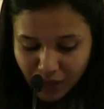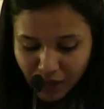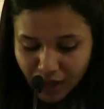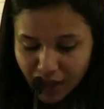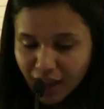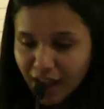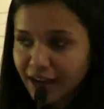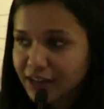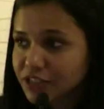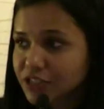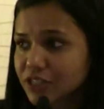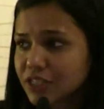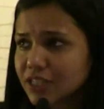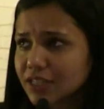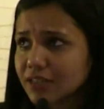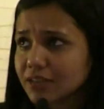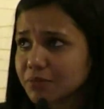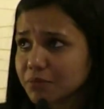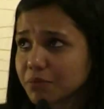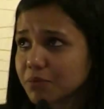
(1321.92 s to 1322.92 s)

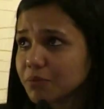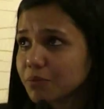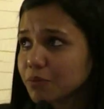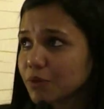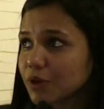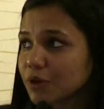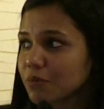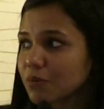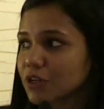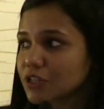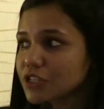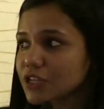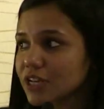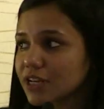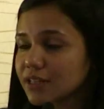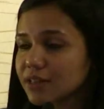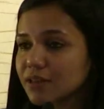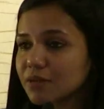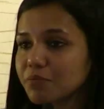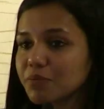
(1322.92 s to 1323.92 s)
actually pretty much
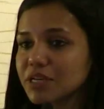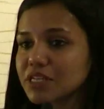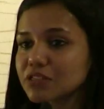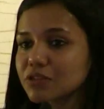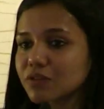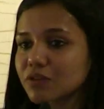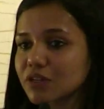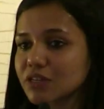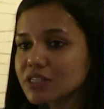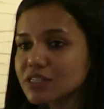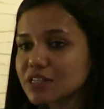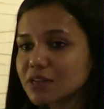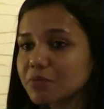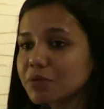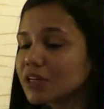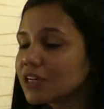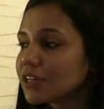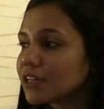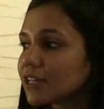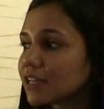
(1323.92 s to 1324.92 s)
anything based on their
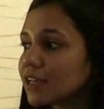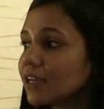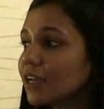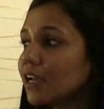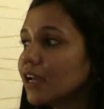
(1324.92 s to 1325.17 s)
stability.